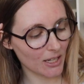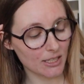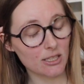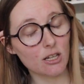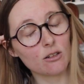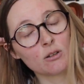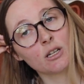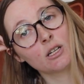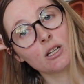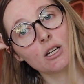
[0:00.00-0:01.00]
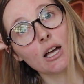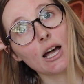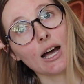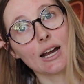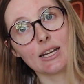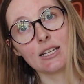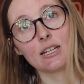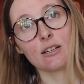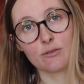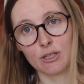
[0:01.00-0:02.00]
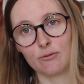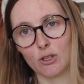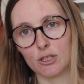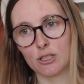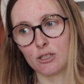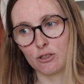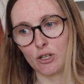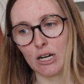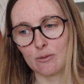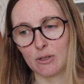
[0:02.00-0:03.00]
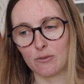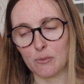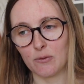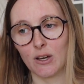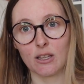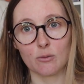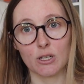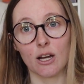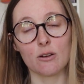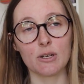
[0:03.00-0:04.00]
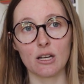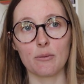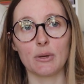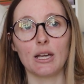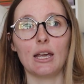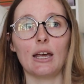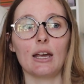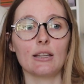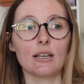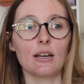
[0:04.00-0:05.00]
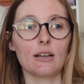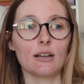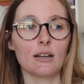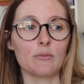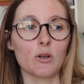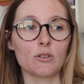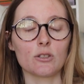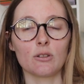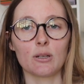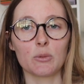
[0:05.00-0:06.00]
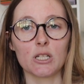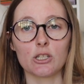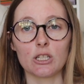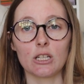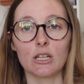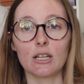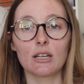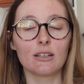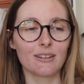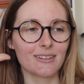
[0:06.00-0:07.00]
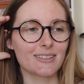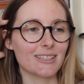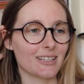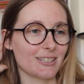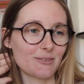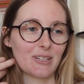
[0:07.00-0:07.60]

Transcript: And so I need a reading vlog to distract me from the fact that we're not going up, and that I'm also like potentially getting sick this